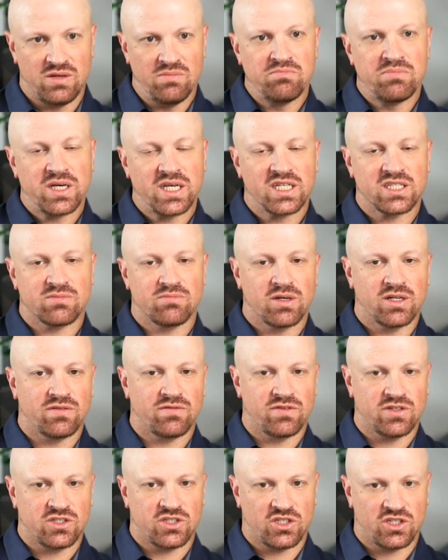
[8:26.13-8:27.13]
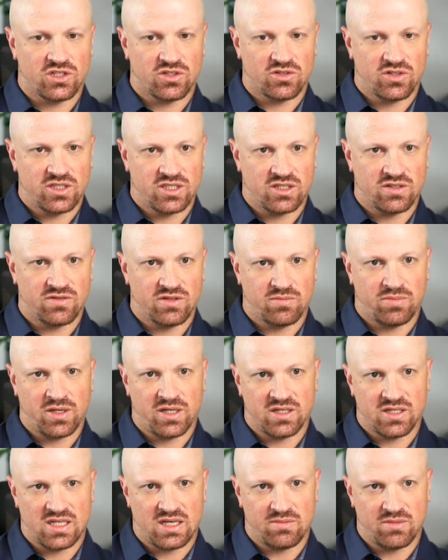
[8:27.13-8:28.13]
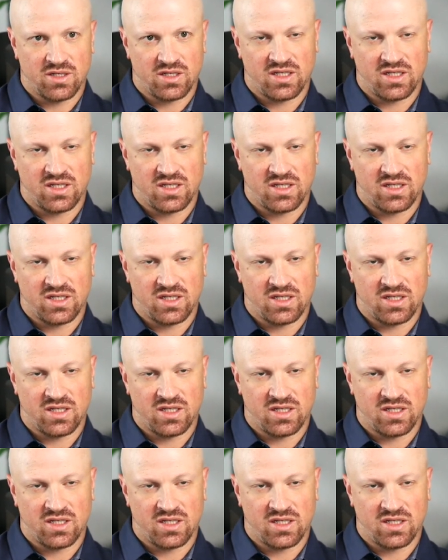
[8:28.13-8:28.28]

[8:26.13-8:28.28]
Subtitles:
biggest beneficiaries of the pandemic.